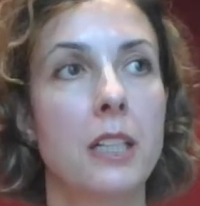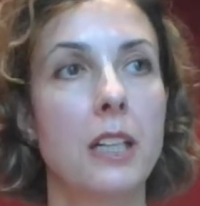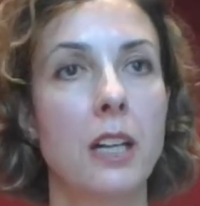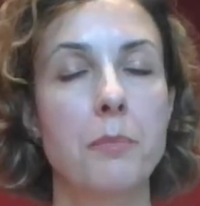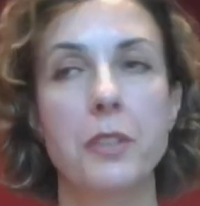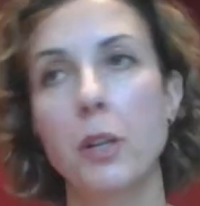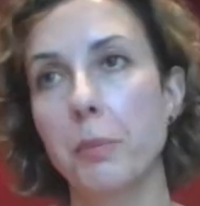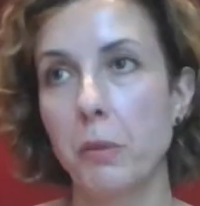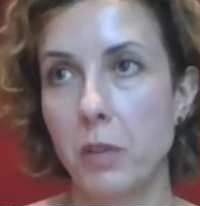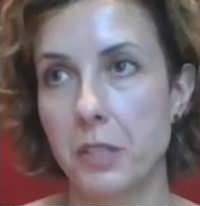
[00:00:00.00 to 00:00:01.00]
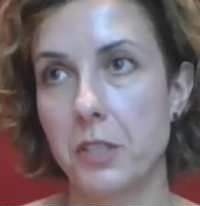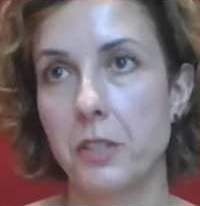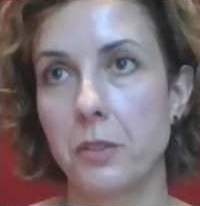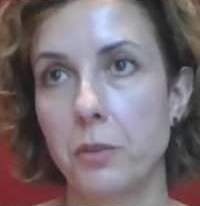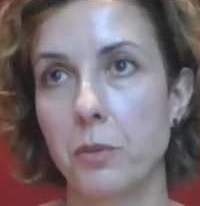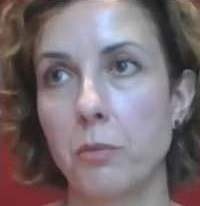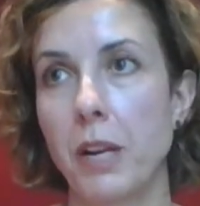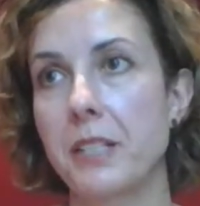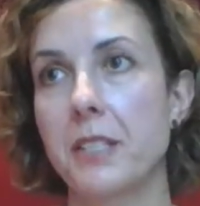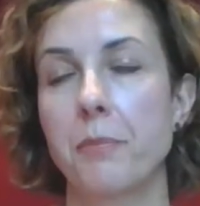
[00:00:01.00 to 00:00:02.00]
Nobody wants to
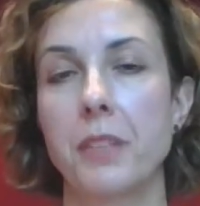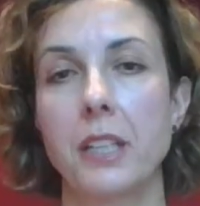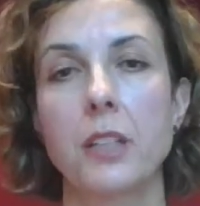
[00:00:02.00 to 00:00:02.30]
write something.